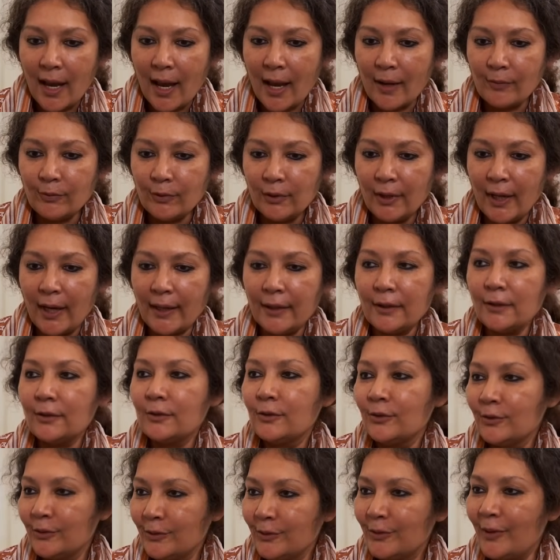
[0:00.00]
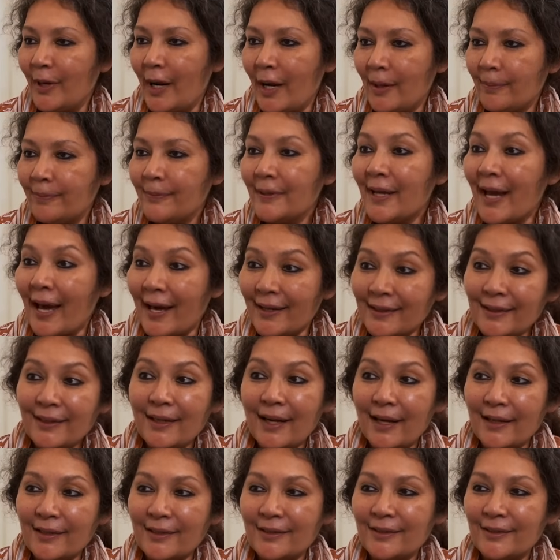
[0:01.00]
I would like you to help me
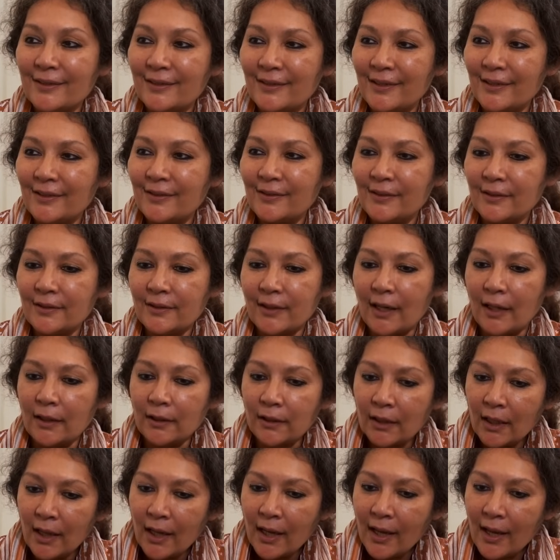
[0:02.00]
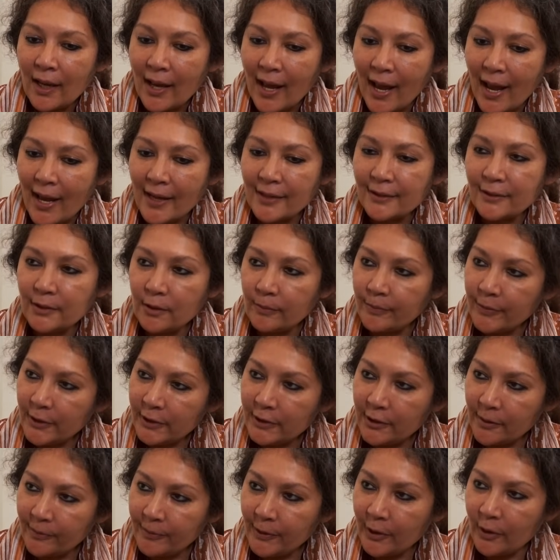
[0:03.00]
analyze this result. Has the
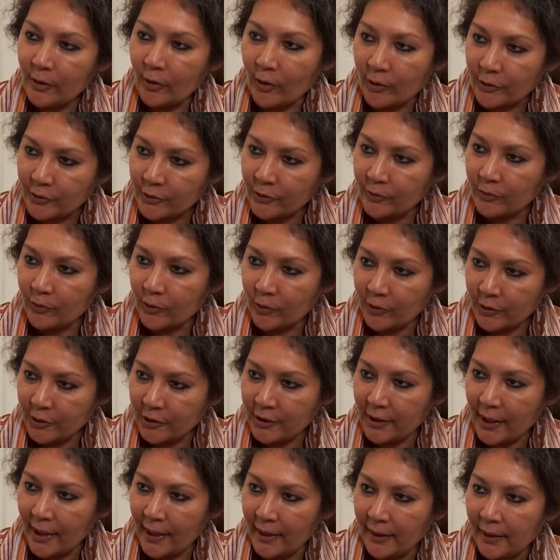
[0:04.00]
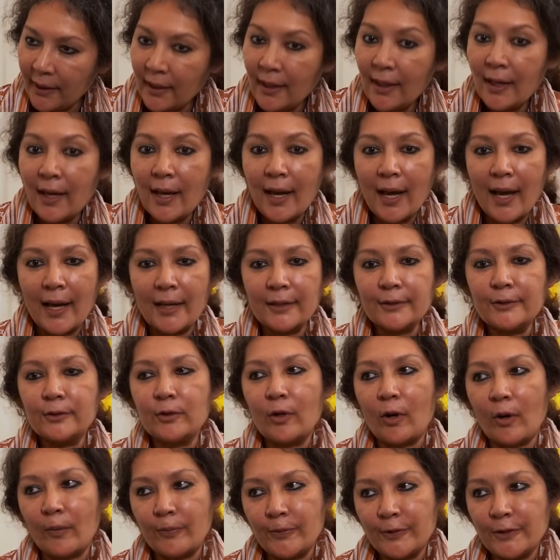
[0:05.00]
BJP lost vote share? Has
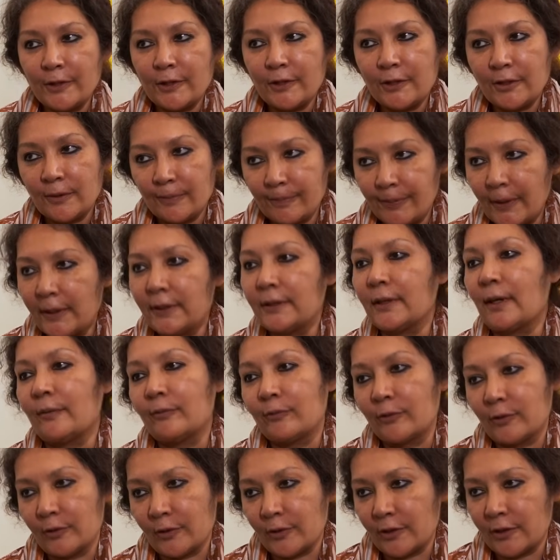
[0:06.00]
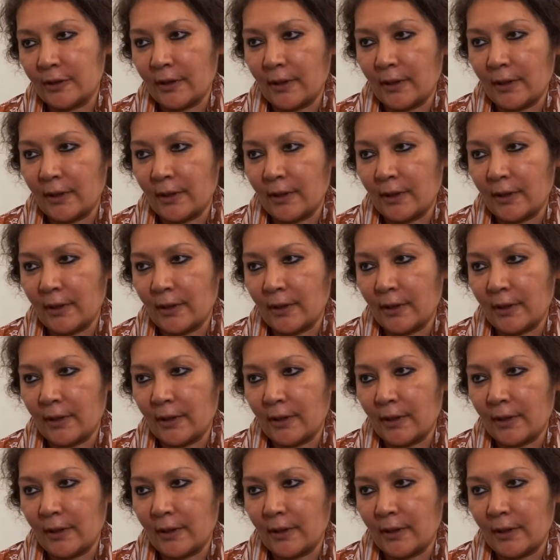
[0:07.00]
the opposition picked up vote